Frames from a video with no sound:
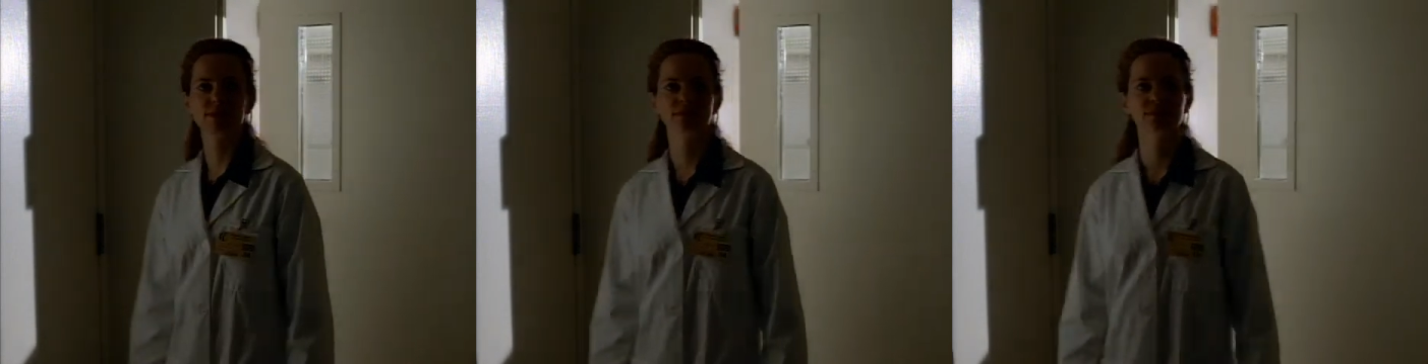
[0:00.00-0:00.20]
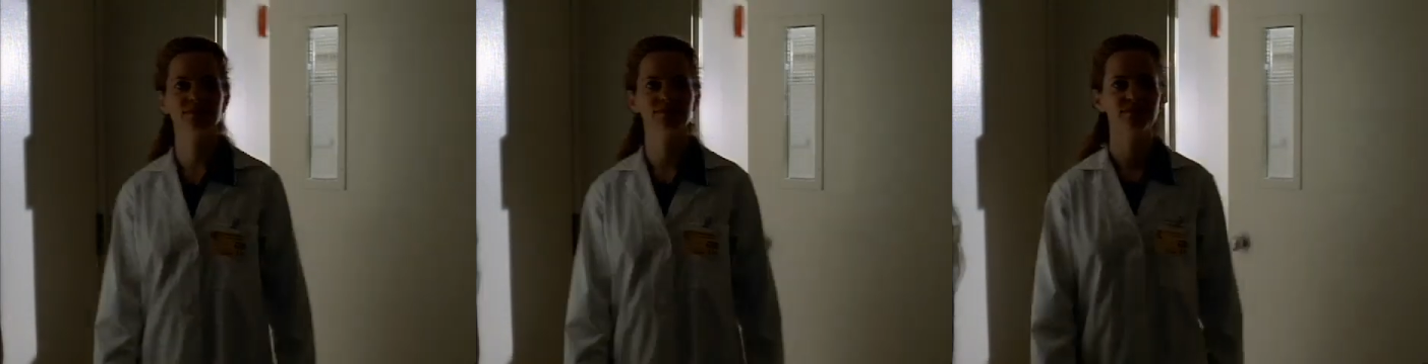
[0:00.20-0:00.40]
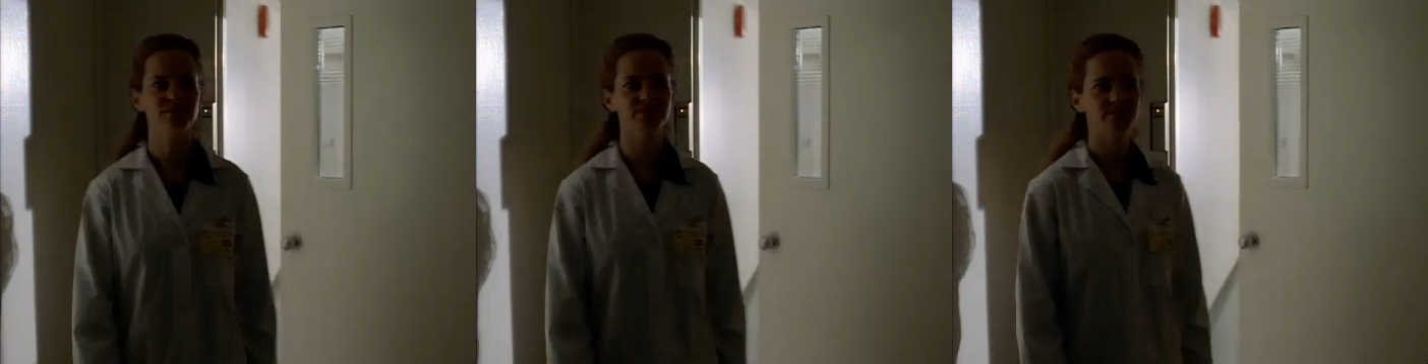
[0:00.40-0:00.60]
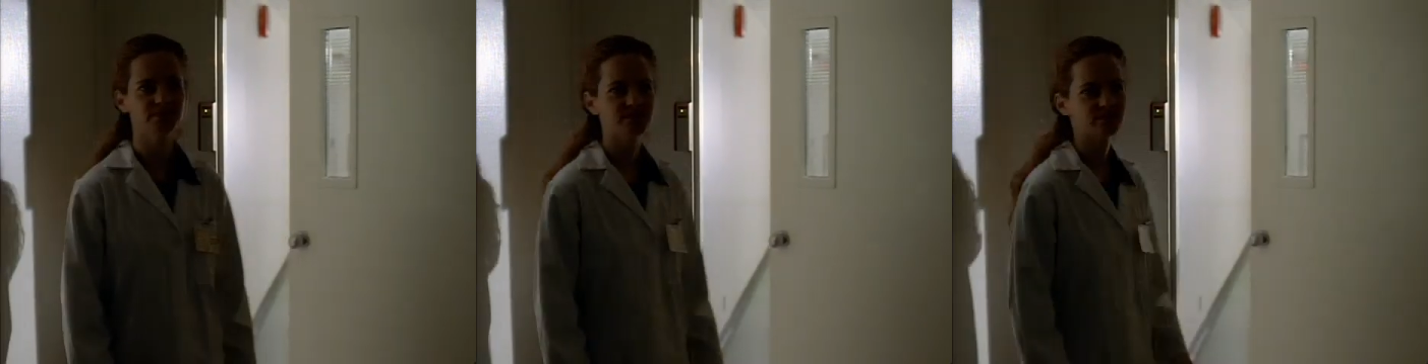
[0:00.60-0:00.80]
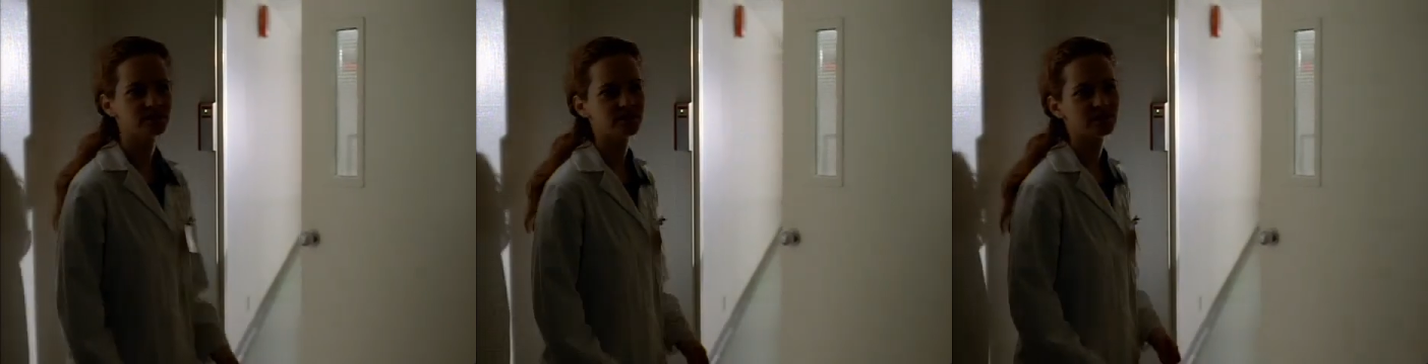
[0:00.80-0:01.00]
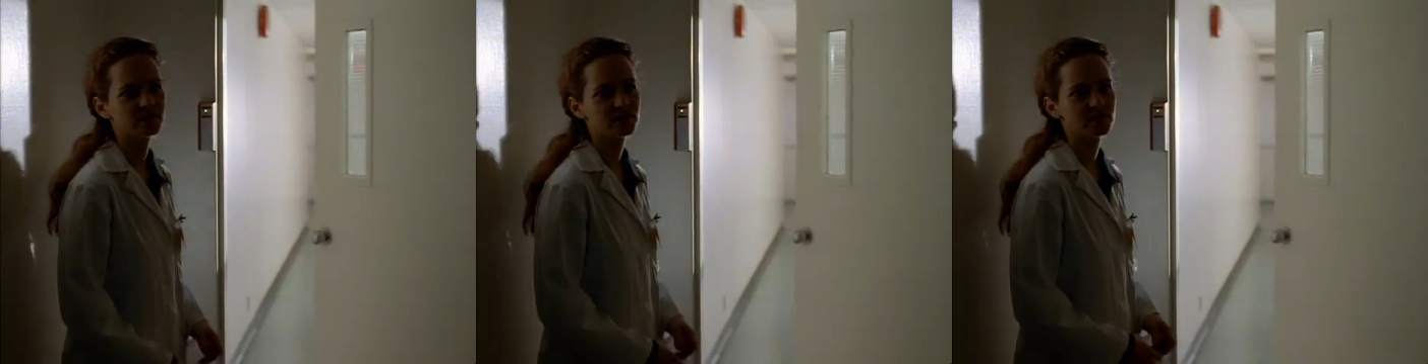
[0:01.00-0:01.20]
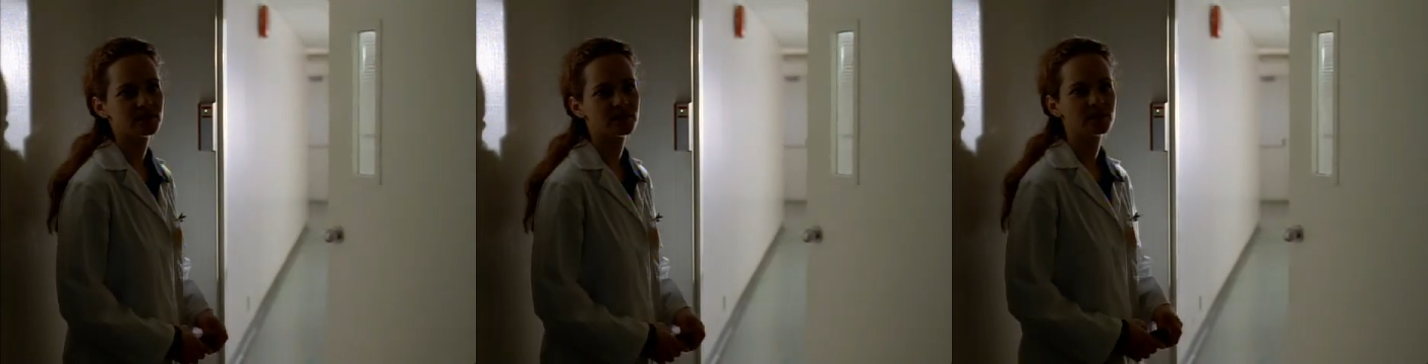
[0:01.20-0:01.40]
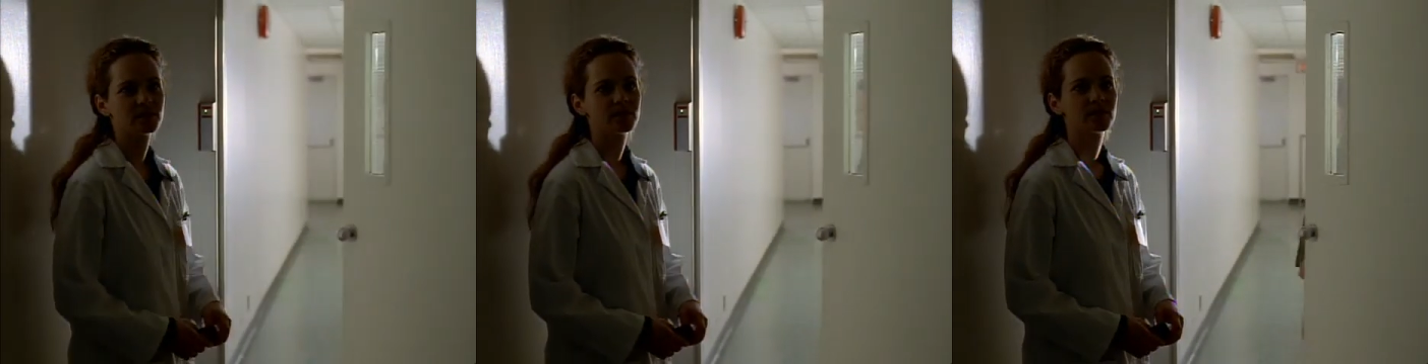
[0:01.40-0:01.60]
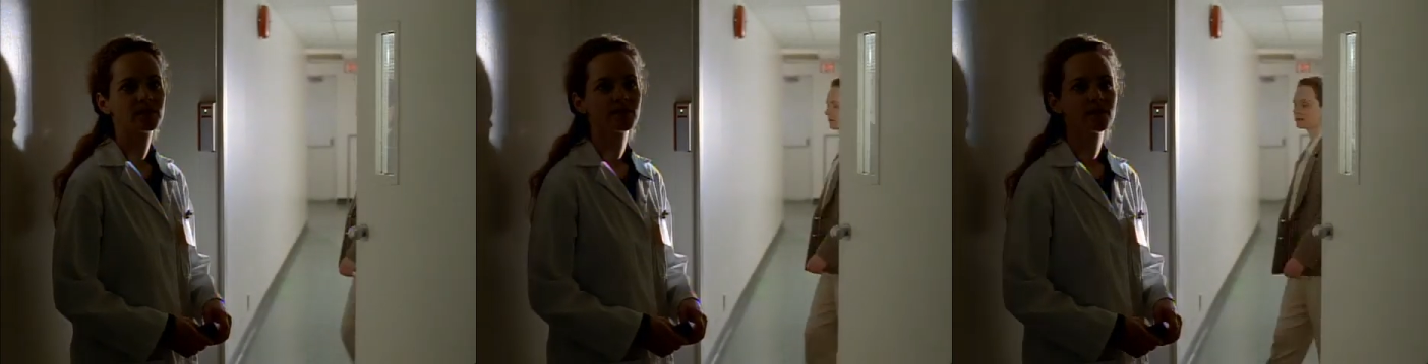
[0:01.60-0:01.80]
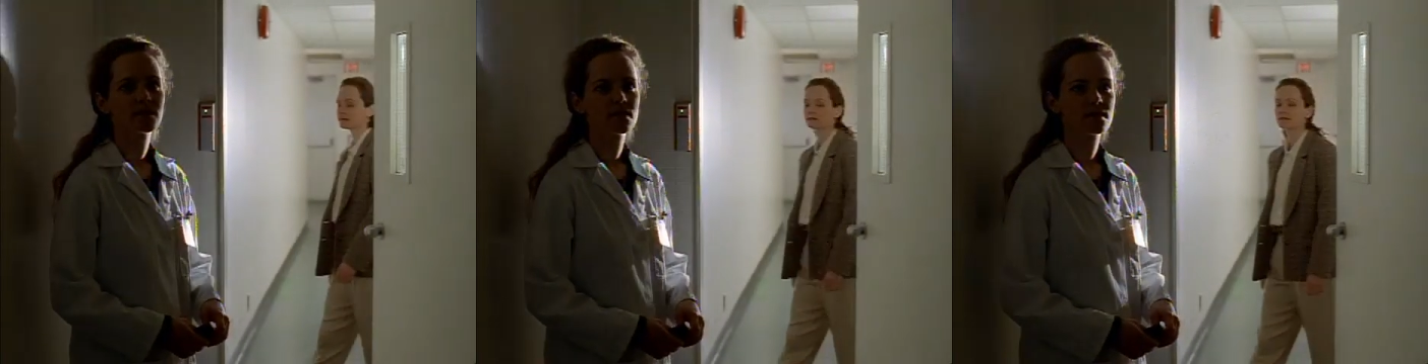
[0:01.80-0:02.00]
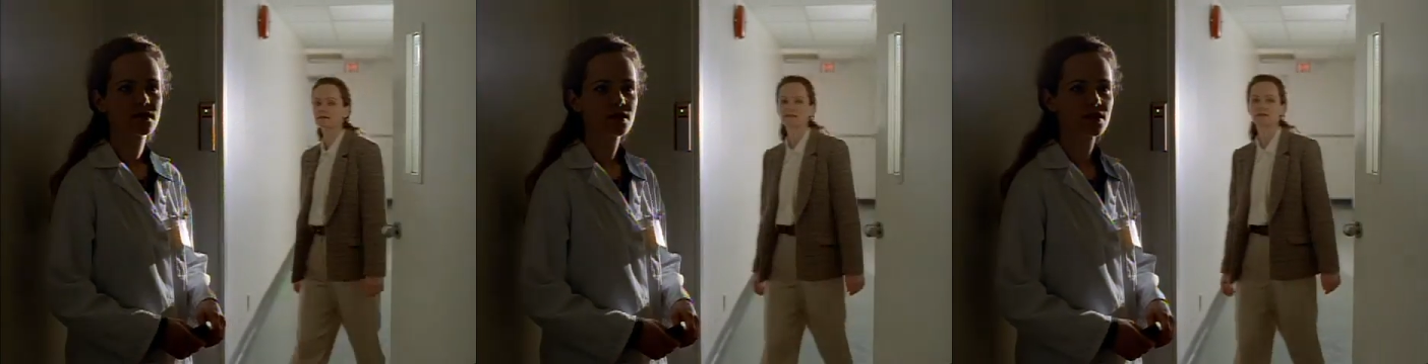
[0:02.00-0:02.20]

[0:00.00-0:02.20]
part of storytelling is to keep